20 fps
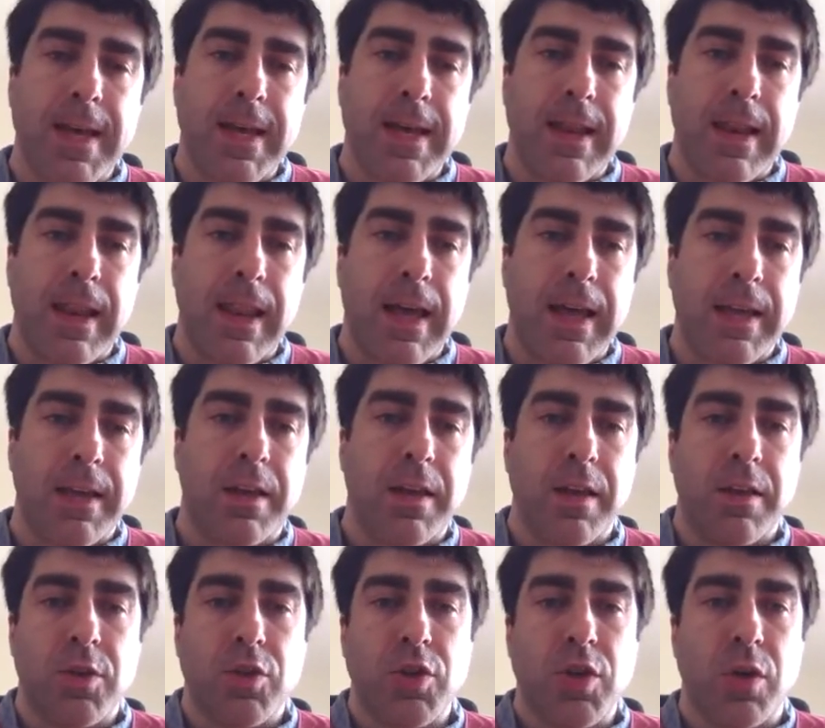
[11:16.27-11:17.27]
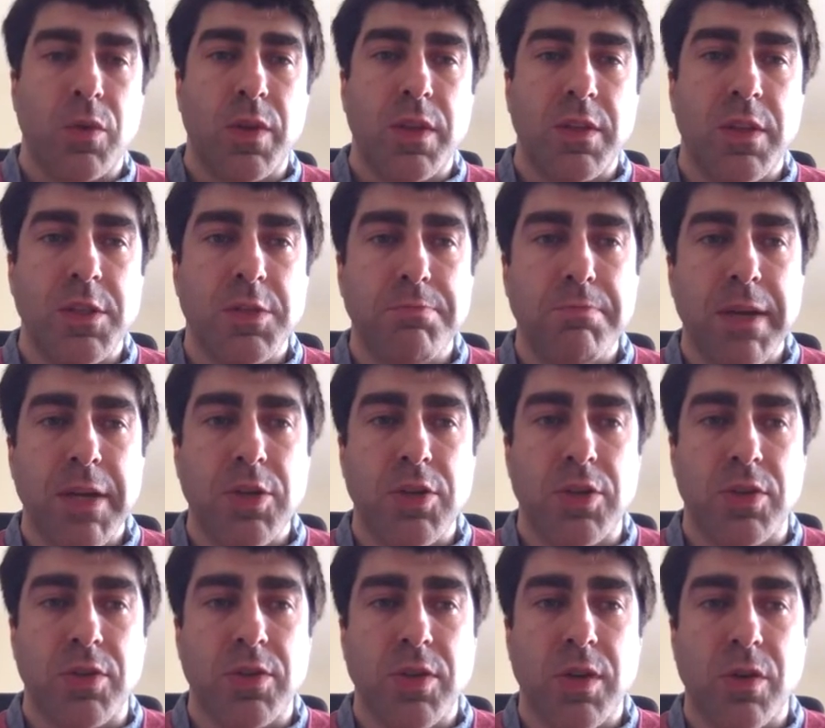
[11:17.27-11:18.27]
like shown in this
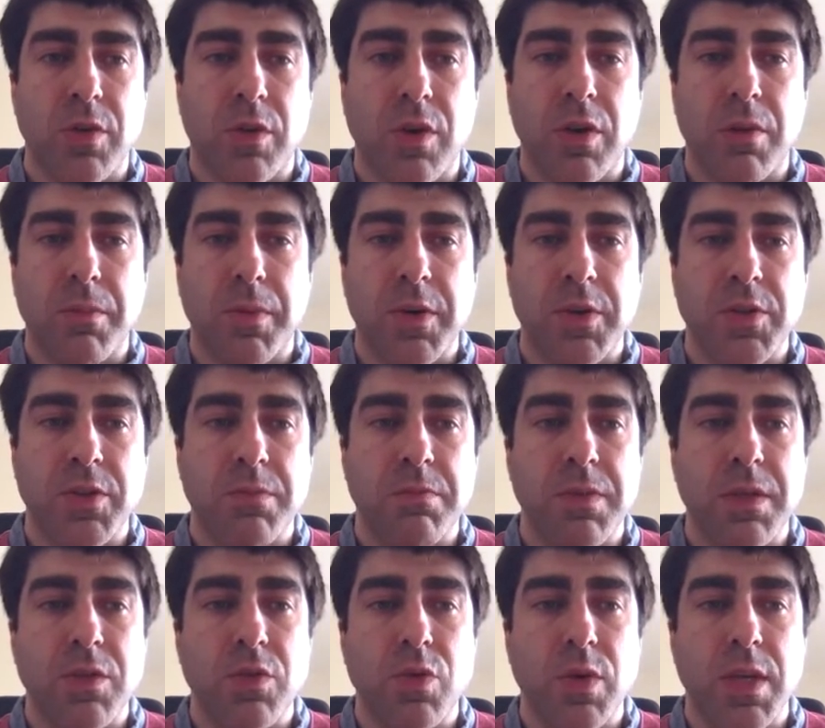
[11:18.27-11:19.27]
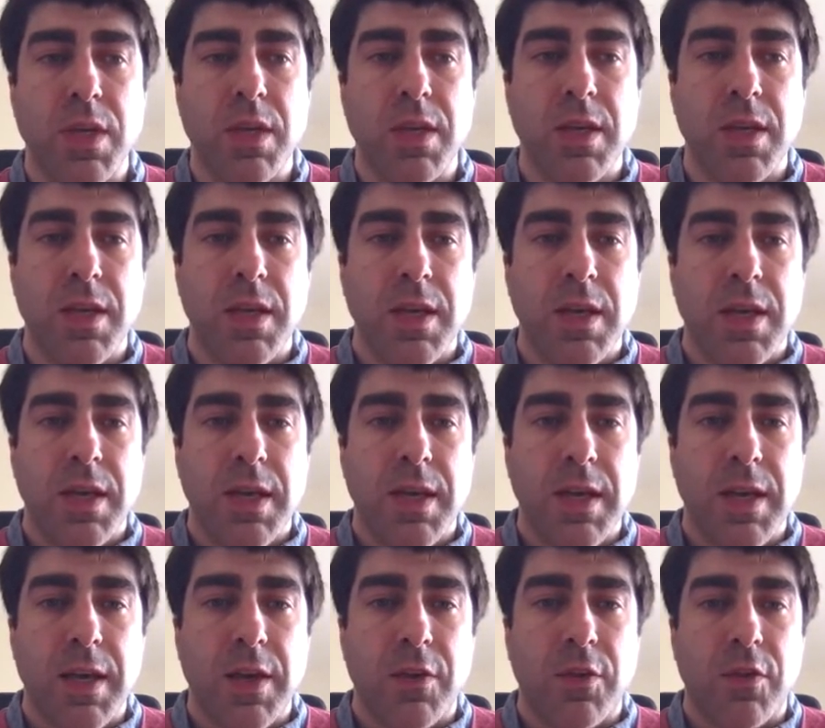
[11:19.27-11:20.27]
picture. So comparison between
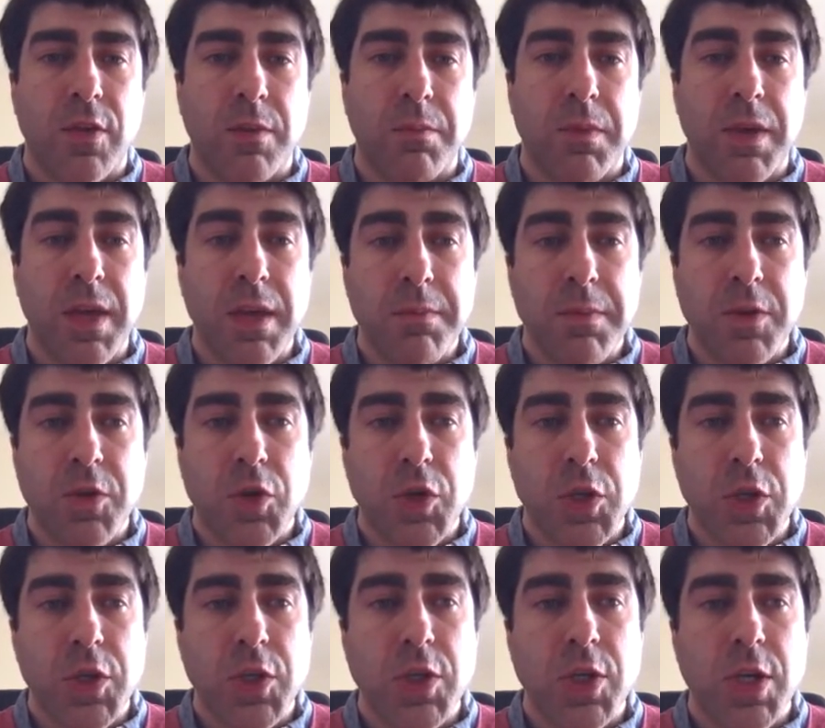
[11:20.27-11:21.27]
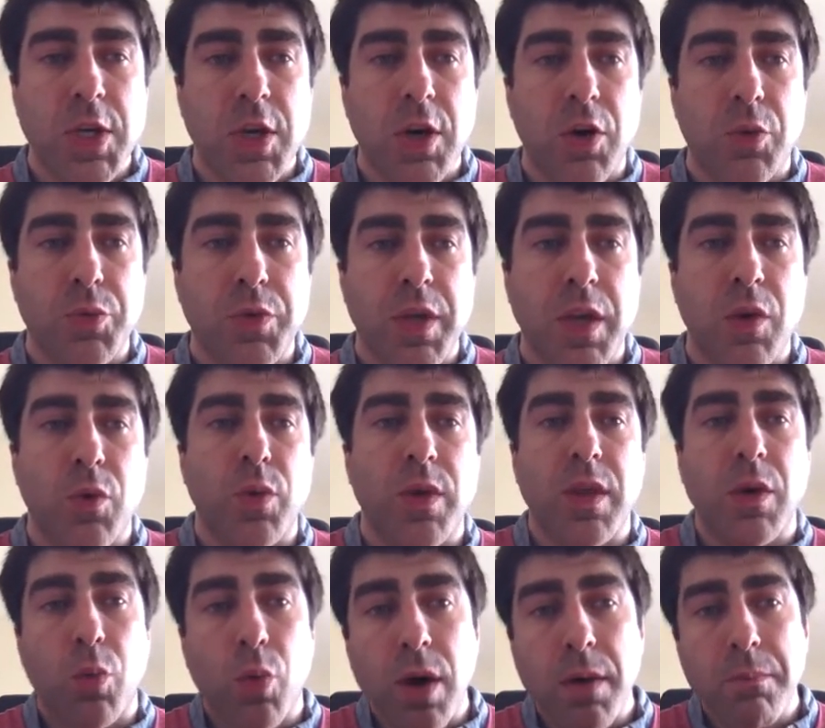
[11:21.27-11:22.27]
some images obtained with a
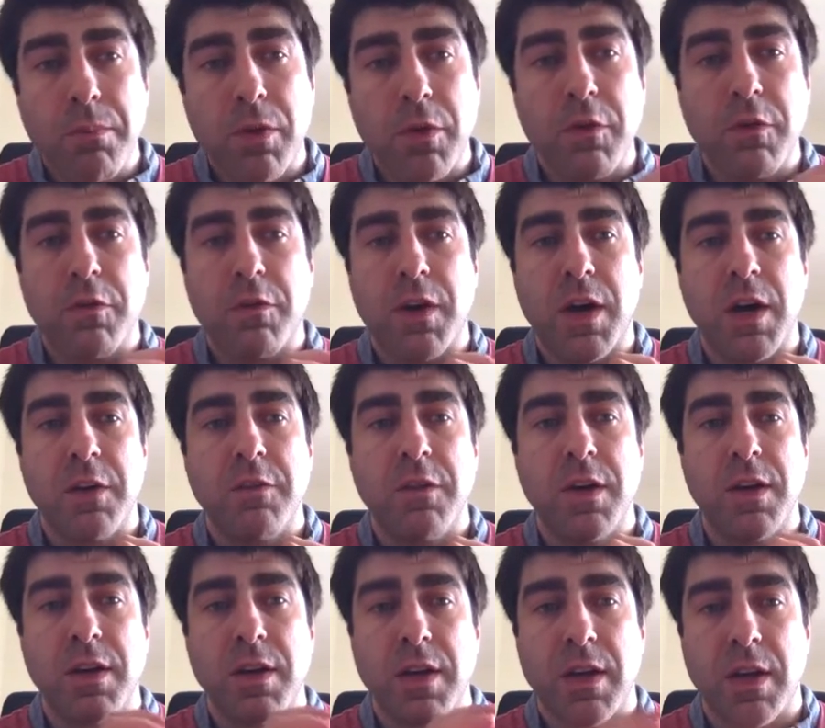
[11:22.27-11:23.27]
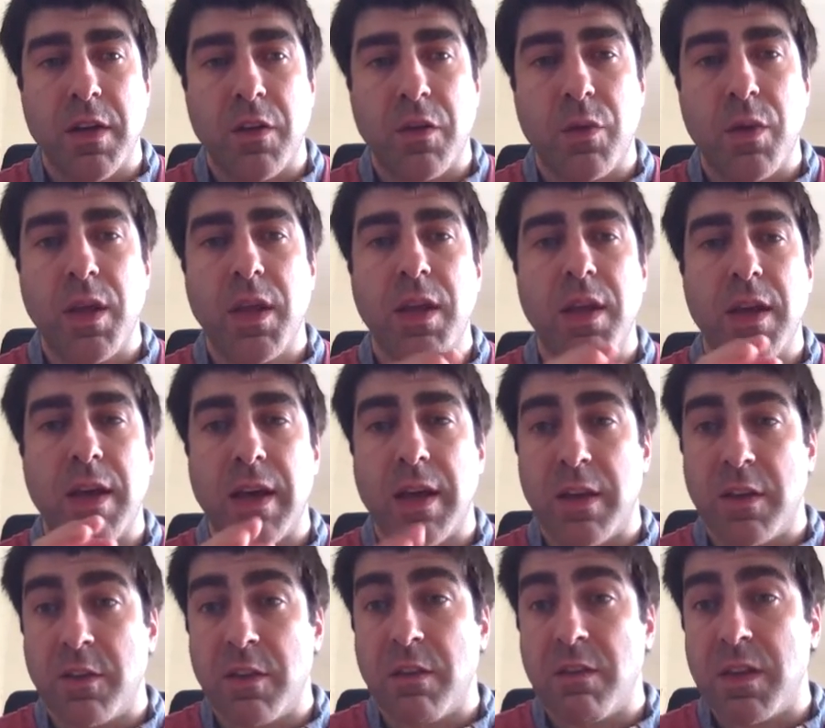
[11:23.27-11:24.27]
1.5, a 3, and a
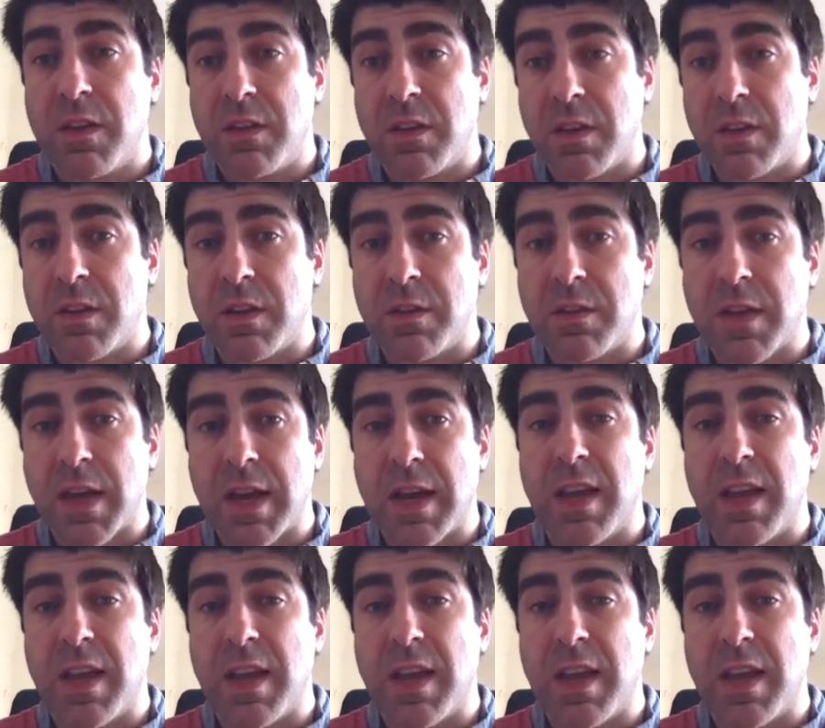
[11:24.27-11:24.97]
7 Tesla scanner.